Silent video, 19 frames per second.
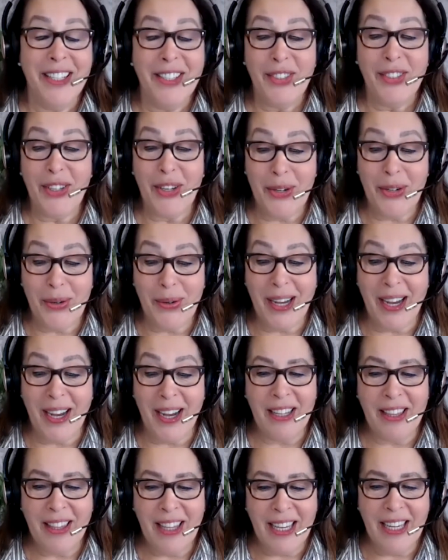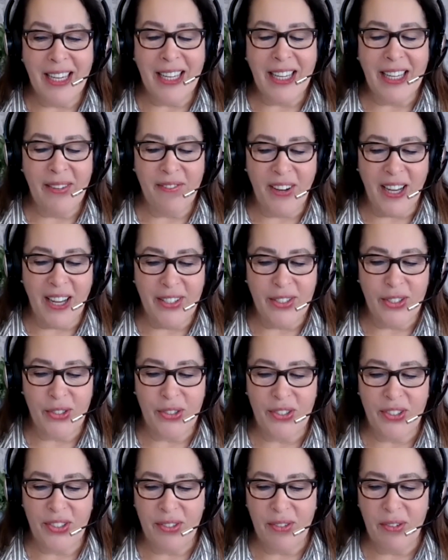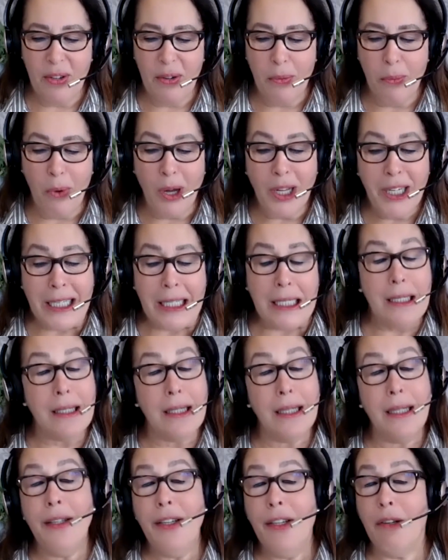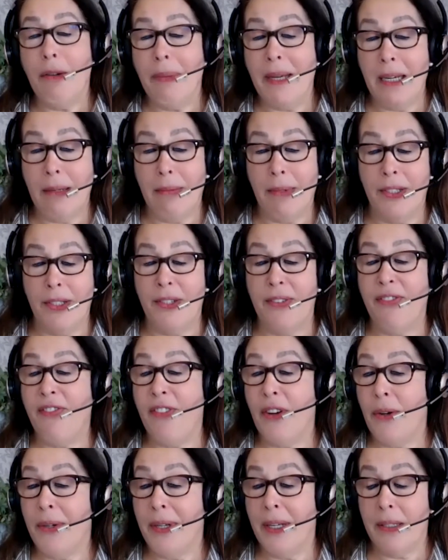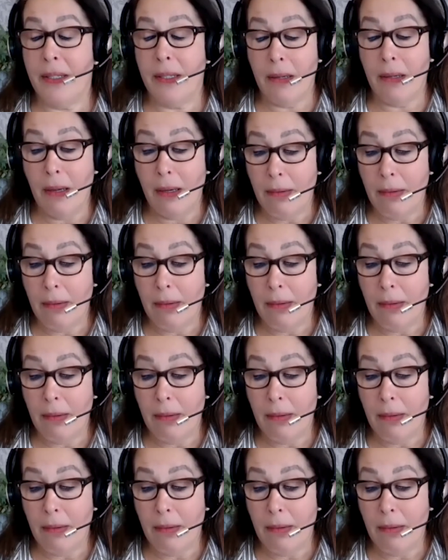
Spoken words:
So I think advisors want to continue to be able to focus